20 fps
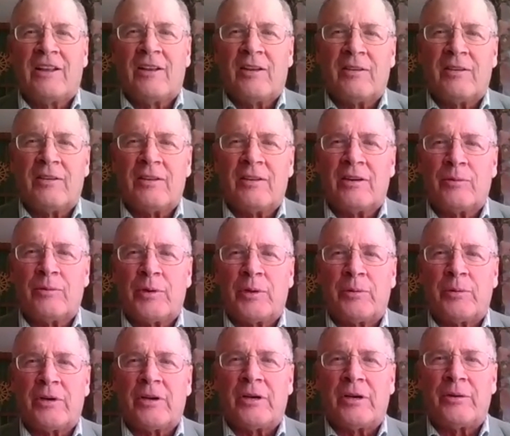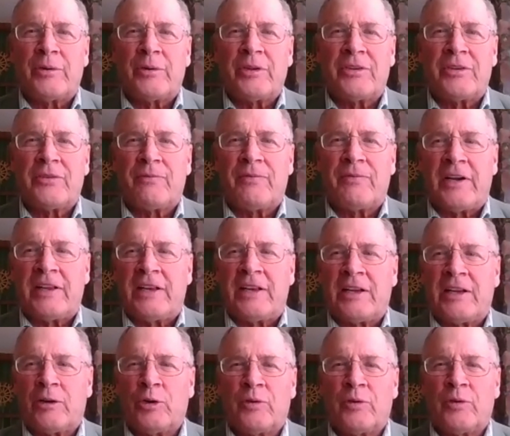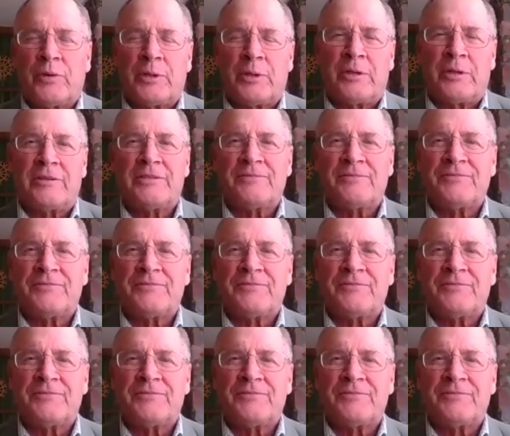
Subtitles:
we were always fighting over,